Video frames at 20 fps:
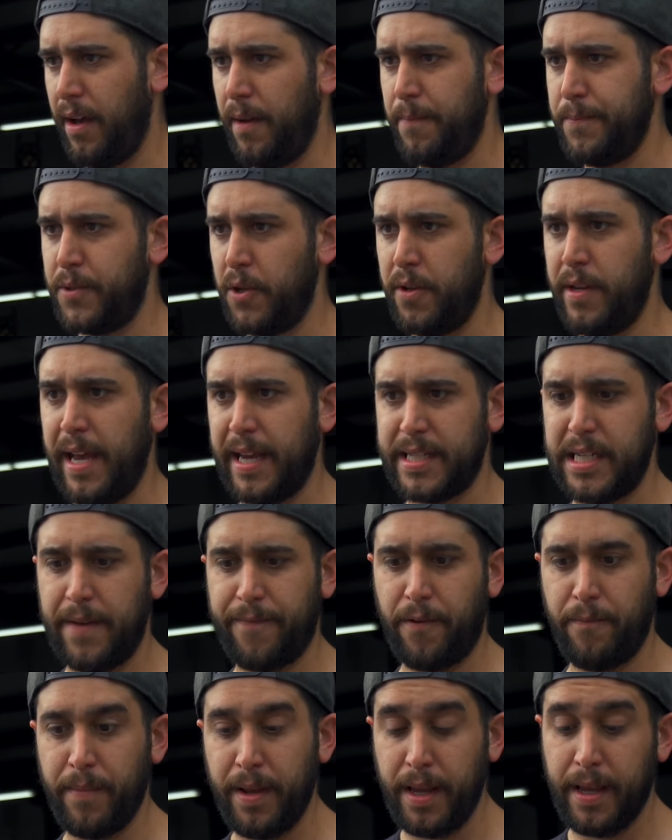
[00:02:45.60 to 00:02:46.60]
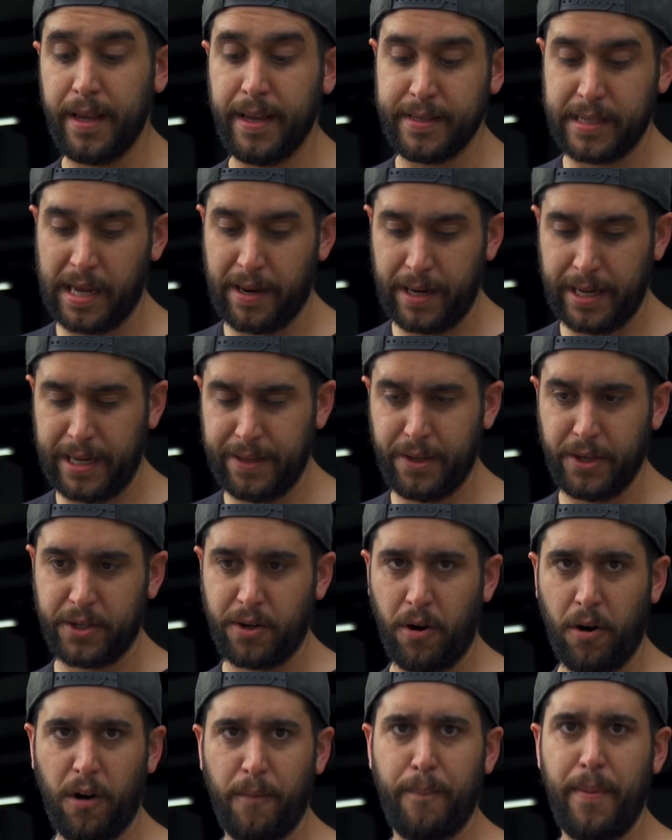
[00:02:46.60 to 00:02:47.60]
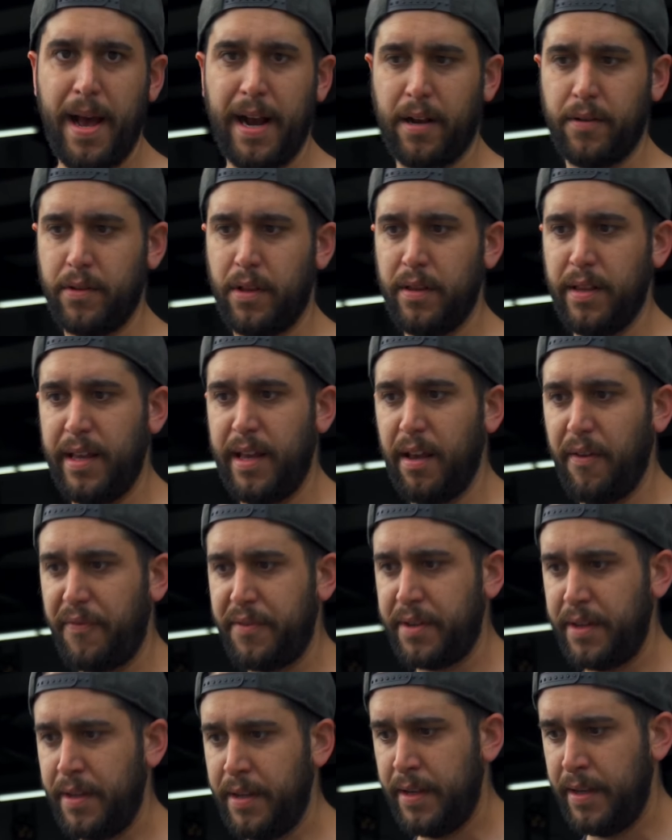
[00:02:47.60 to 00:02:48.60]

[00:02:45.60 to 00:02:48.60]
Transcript: So next step for me is I need to get this car back on the lift,